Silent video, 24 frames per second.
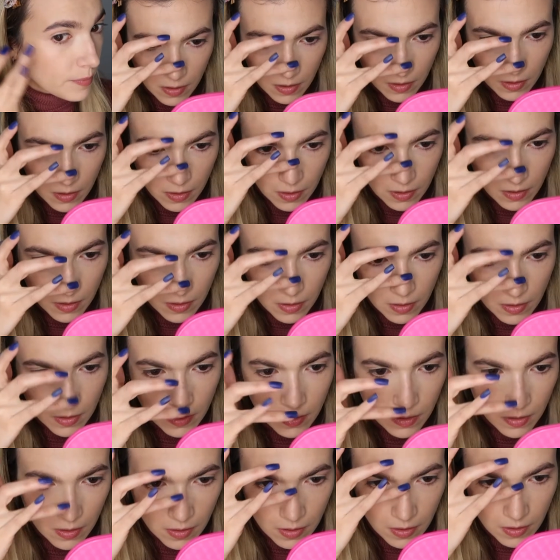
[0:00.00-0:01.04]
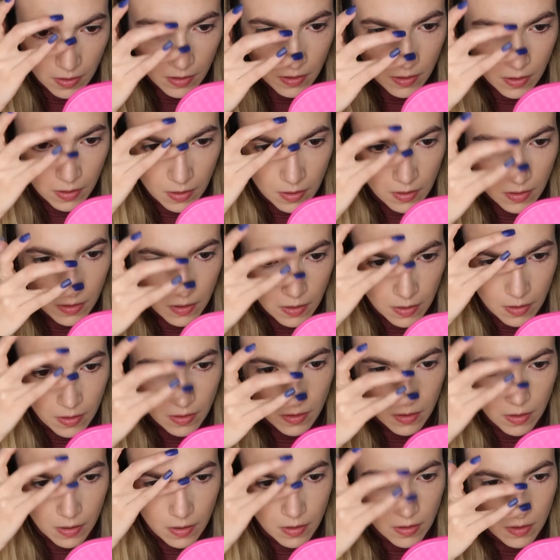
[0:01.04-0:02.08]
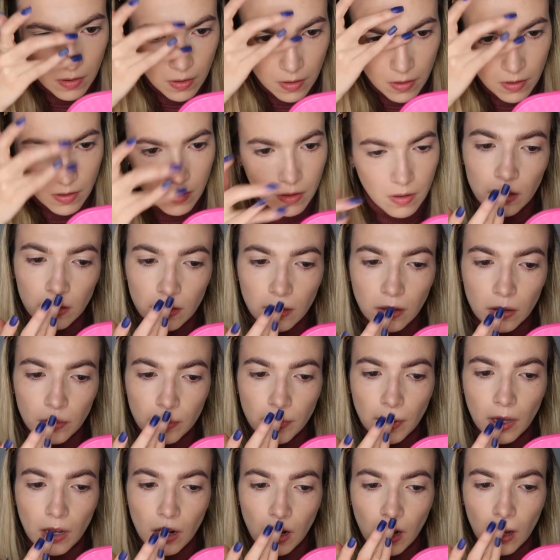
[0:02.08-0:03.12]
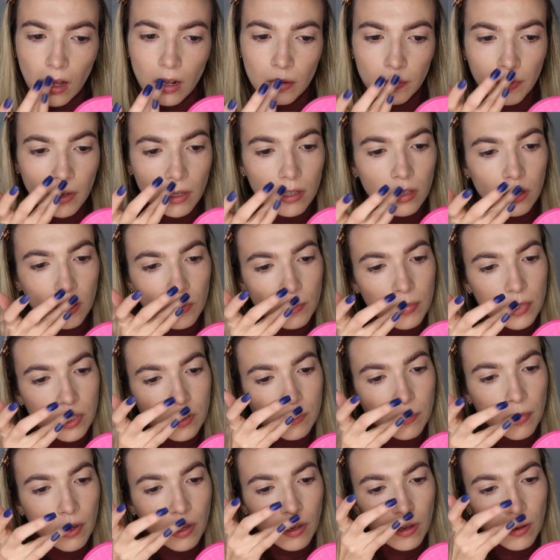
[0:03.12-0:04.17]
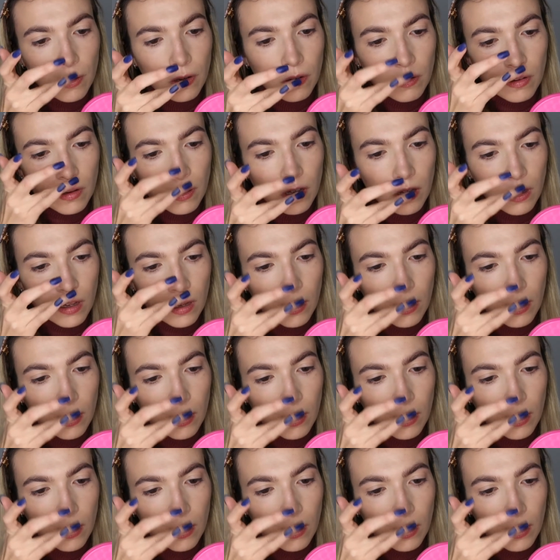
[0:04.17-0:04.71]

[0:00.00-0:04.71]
I'm gonna take some down my nose, a little bit on my Cupid's bow.